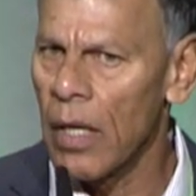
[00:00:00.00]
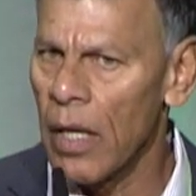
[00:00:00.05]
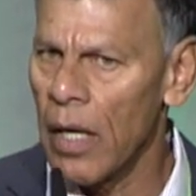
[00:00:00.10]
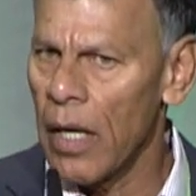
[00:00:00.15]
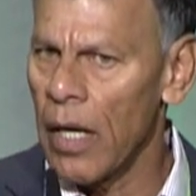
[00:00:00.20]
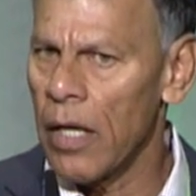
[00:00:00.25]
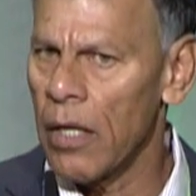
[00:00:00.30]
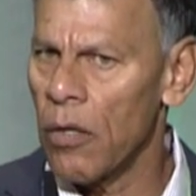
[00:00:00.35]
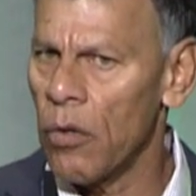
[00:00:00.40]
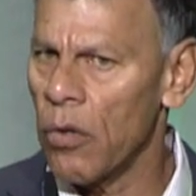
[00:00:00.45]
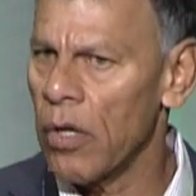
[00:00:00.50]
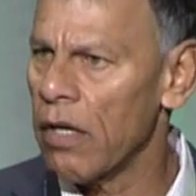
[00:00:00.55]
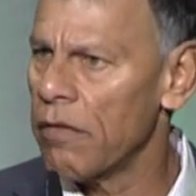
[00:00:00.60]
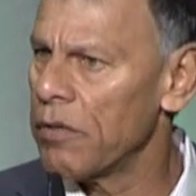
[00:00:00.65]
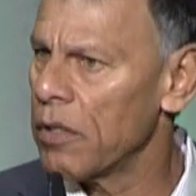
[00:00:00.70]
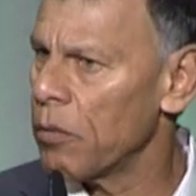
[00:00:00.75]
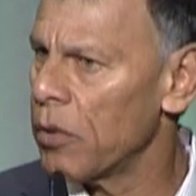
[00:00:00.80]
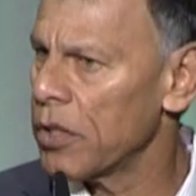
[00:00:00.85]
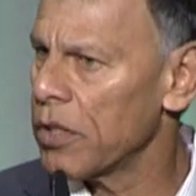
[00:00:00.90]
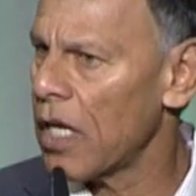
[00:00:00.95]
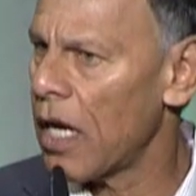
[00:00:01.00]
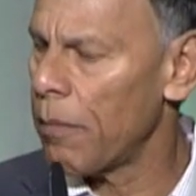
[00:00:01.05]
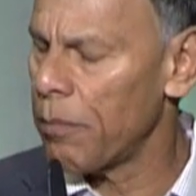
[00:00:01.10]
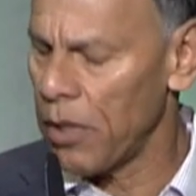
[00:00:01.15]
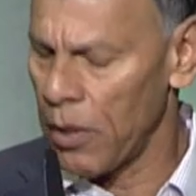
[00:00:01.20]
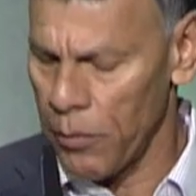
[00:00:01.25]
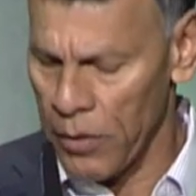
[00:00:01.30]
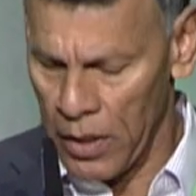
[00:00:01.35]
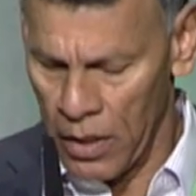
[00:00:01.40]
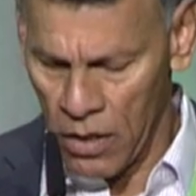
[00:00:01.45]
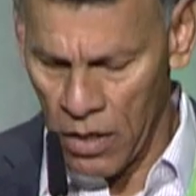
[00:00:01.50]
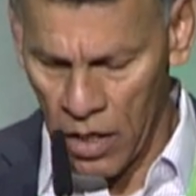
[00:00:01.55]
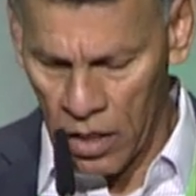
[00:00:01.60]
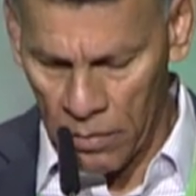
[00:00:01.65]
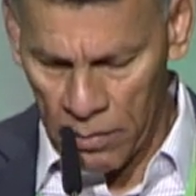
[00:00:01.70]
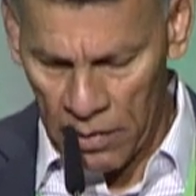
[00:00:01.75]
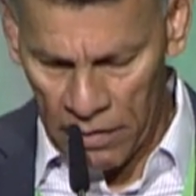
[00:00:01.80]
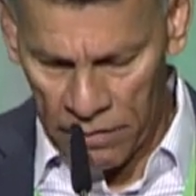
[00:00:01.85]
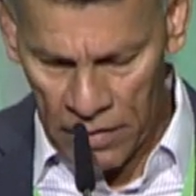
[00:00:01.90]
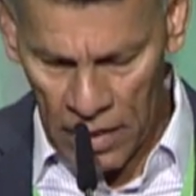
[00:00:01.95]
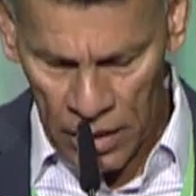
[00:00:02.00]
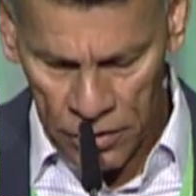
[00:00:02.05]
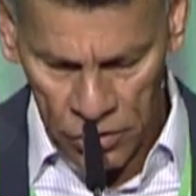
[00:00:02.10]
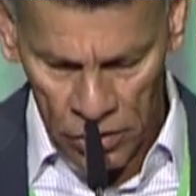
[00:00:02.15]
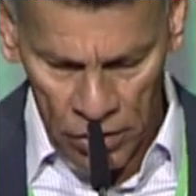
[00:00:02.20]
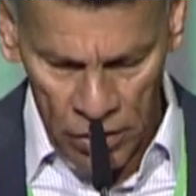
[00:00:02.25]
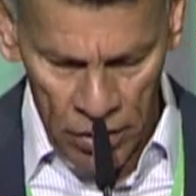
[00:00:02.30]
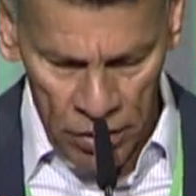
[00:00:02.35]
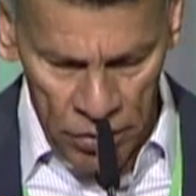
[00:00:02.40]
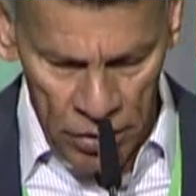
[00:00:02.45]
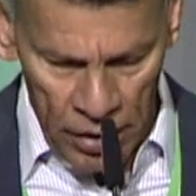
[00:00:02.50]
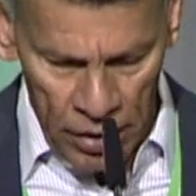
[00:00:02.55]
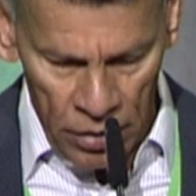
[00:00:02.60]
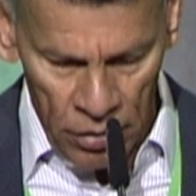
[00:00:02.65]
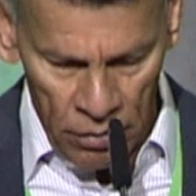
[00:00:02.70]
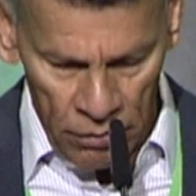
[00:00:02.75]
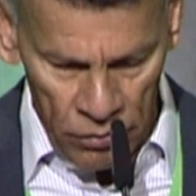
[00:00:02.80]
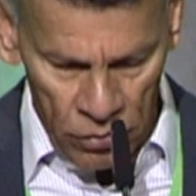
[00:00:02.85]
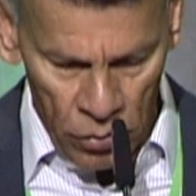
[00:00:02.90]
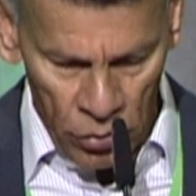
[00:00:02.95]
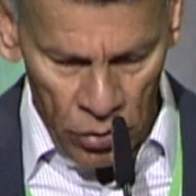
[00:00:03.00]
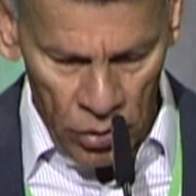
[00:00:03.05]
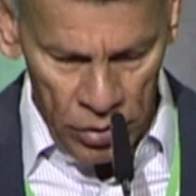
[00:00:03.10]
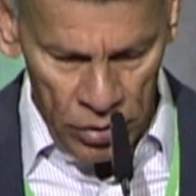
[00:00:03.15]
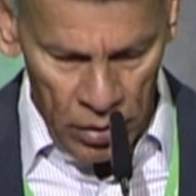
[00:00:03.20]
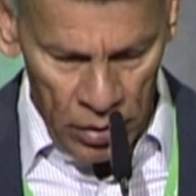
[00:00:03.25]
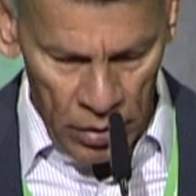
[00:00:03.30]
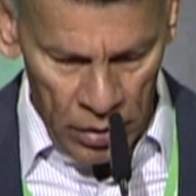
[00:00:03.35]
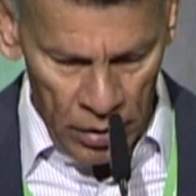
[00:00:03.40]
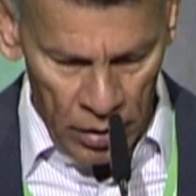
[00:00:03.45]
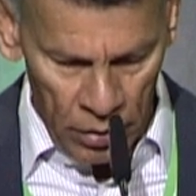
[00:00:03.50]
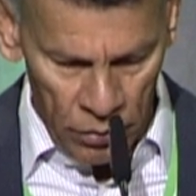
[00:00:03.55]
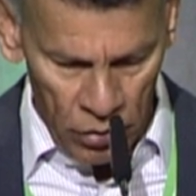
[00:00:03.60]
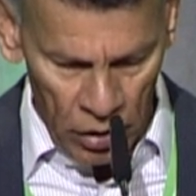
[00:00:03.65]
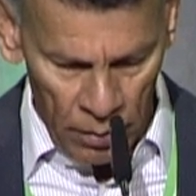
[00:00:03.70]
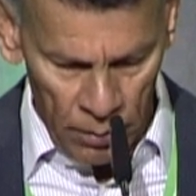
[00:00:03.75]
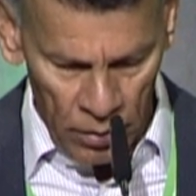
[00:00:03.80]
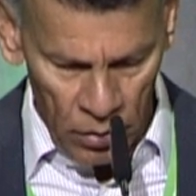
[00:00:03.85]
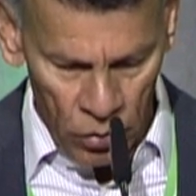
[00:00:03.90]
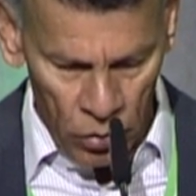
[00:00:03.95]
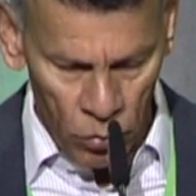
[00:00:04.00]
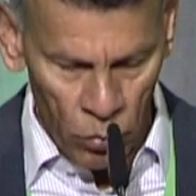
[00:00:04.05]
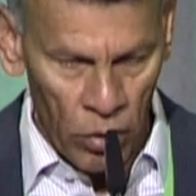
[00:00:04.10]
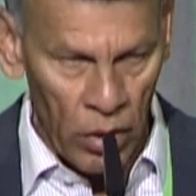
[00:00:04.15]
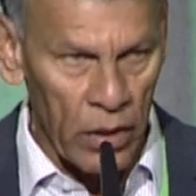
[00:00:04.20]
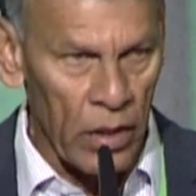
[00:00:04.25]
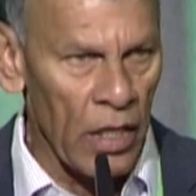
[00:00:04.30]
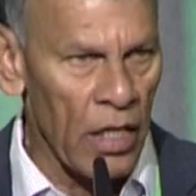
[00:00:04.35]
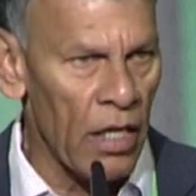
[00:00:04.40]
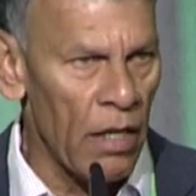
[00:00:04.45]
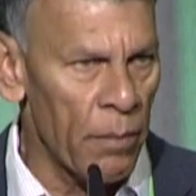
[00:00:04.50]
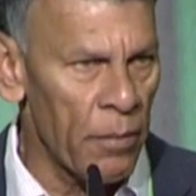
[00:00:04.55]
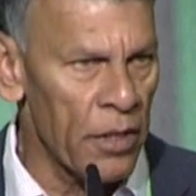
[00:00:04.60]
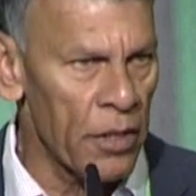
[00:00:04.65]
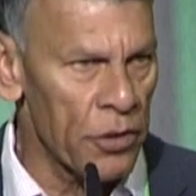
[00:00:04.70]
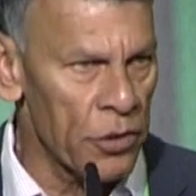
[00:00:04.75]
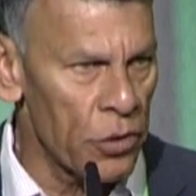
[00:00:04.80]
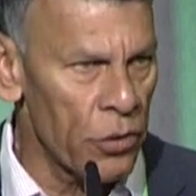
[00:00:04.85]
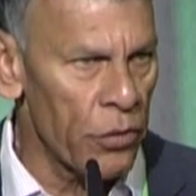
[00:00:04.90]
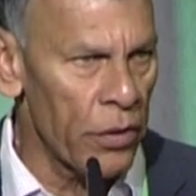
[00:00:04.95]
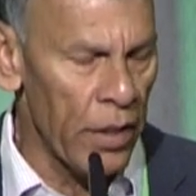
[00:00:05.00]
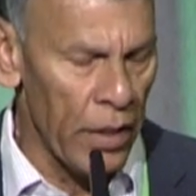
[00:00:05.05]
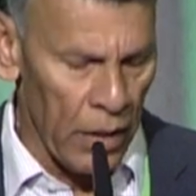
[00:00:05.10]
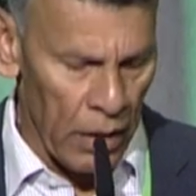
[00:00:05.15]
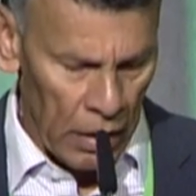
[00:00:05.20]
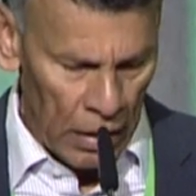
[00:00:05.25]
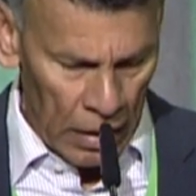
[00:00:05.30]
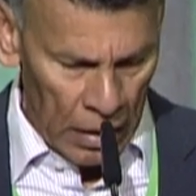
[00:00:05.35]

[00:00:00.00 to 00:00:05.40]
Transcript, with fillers: You know, given what's happening with the economy, if that should continue, of course, and the incredible good work the government is doing,